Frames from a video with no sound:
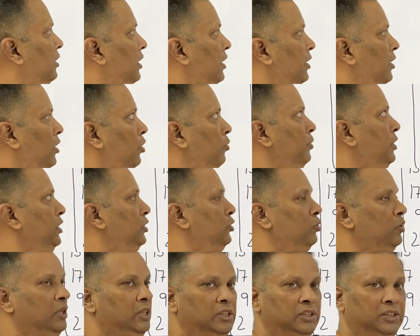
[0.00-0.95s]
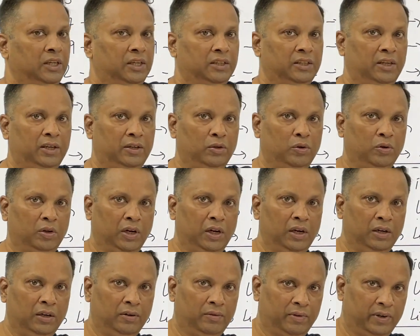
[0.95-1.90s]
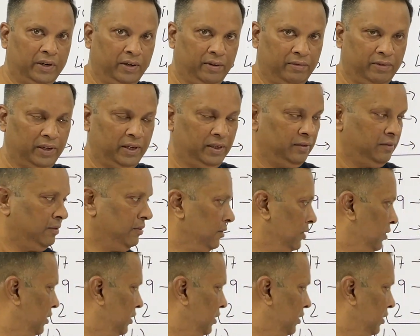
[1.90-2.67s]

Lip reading: And how many students are there? Total 25.